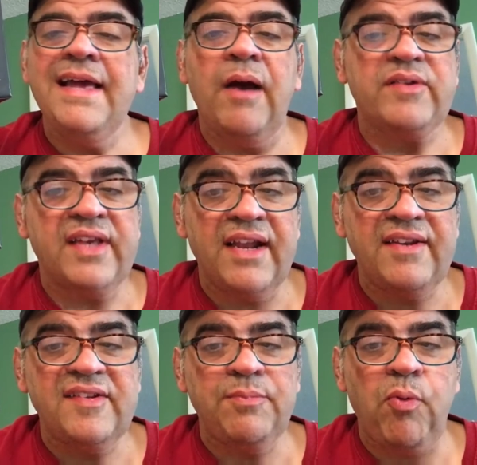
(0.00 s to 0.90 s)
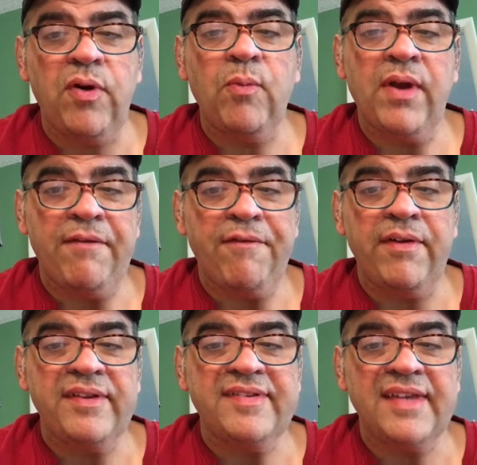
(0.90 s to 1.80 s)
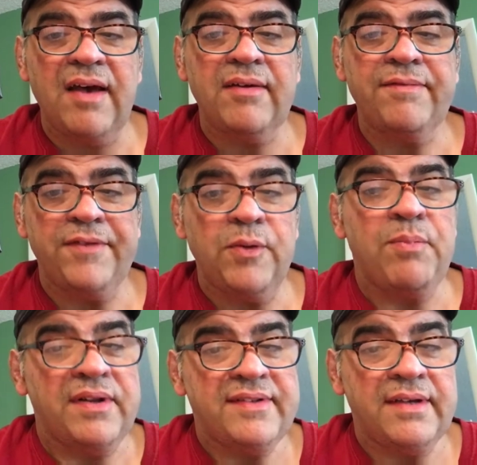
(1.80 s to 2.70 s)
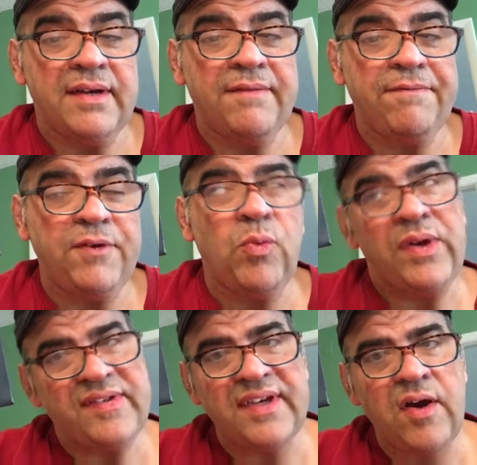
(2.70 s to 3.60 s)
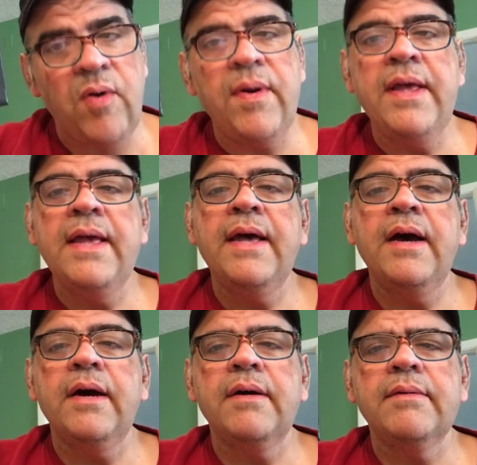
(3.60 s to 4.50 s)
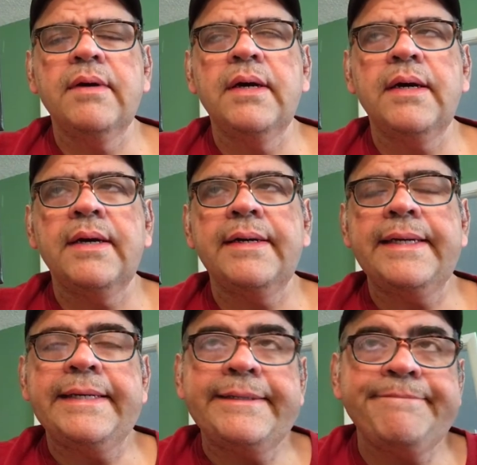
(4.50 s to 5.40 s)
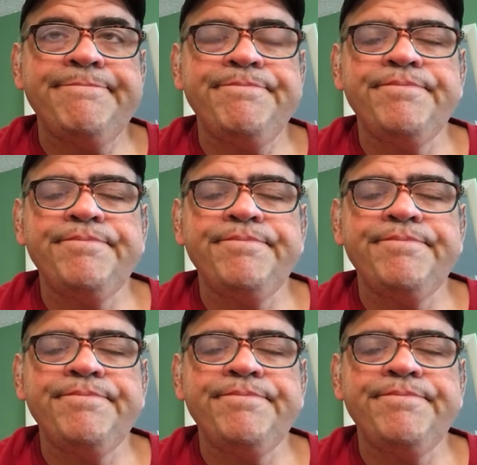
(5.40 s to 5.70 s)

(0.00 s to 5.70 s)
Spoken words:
I was kind of disappointed when I found this out a few weeks ago, and